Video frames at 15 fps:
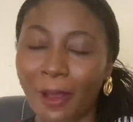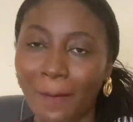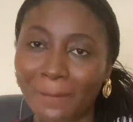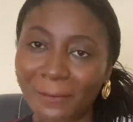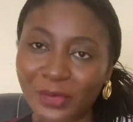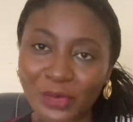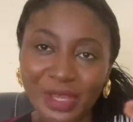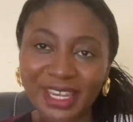
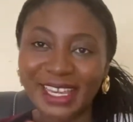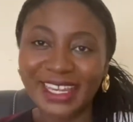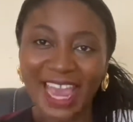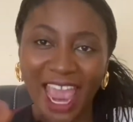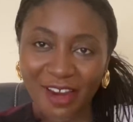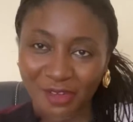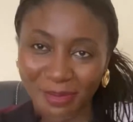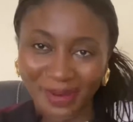We need
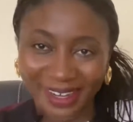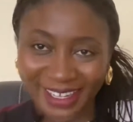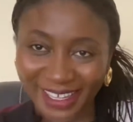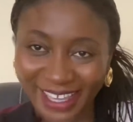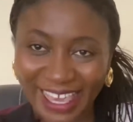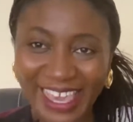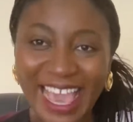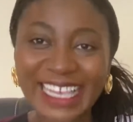everybody.
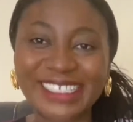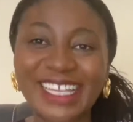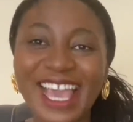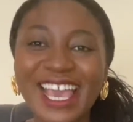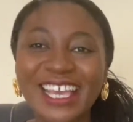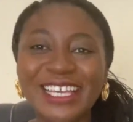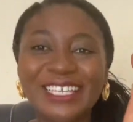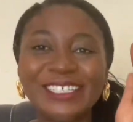Yes.
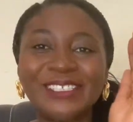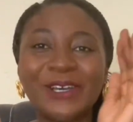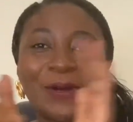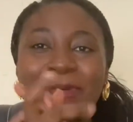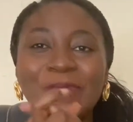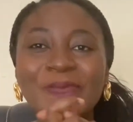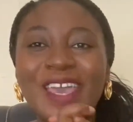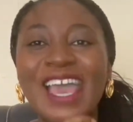So
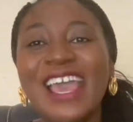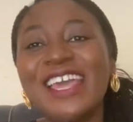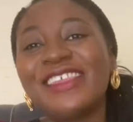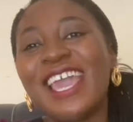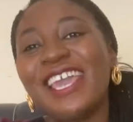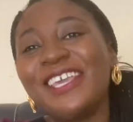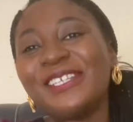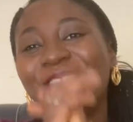
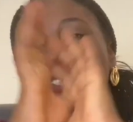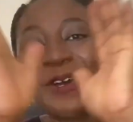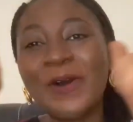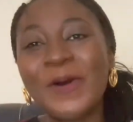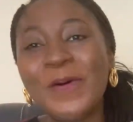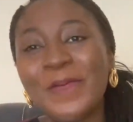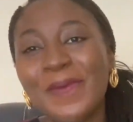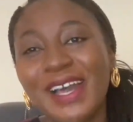thank you
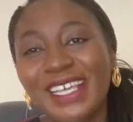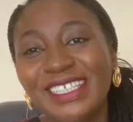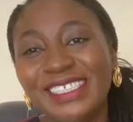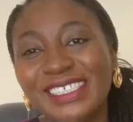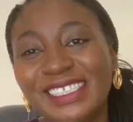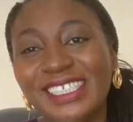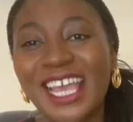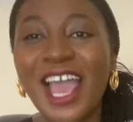so much
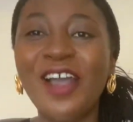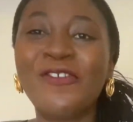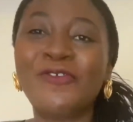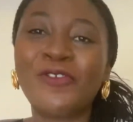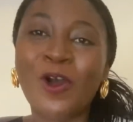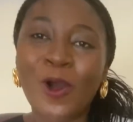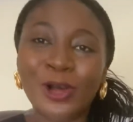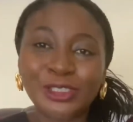
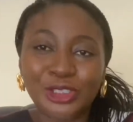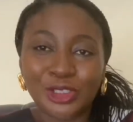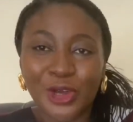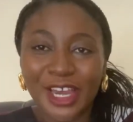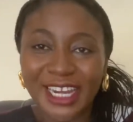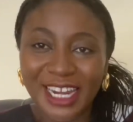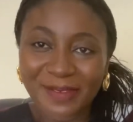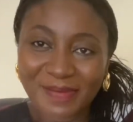for
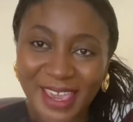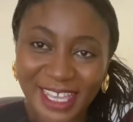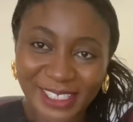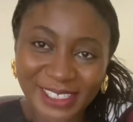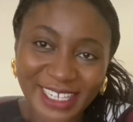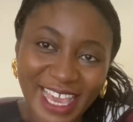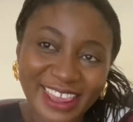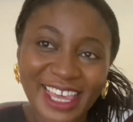joining me
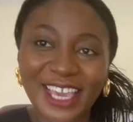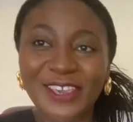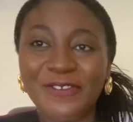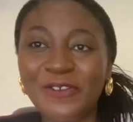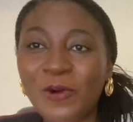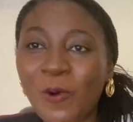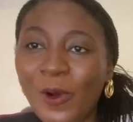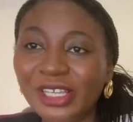today. Thank you
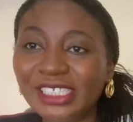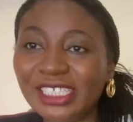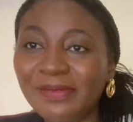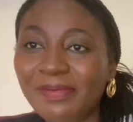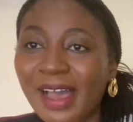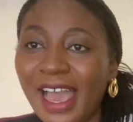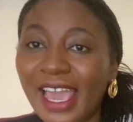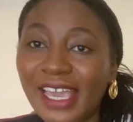for watching
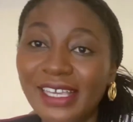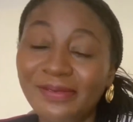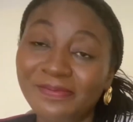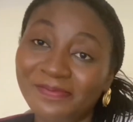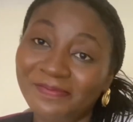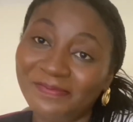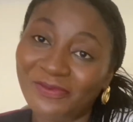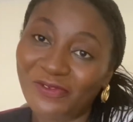my
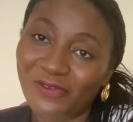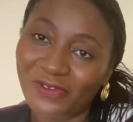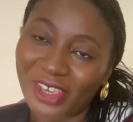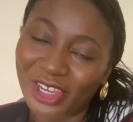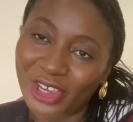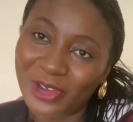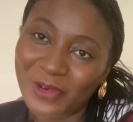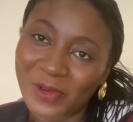
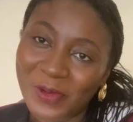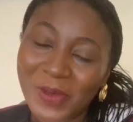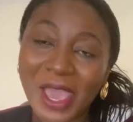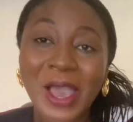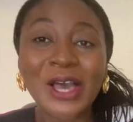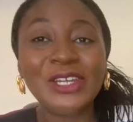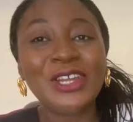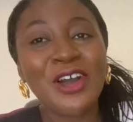video.
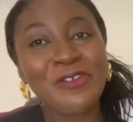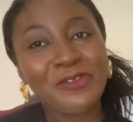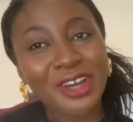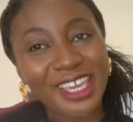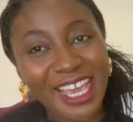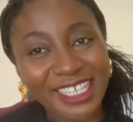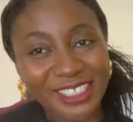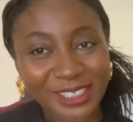Don't
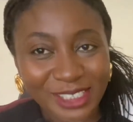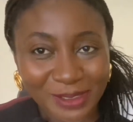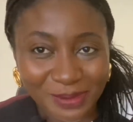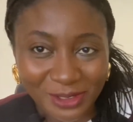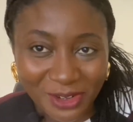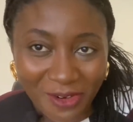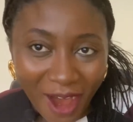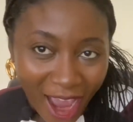forget to
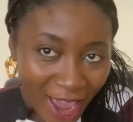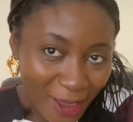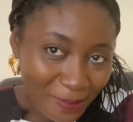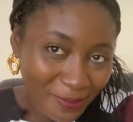subscribe.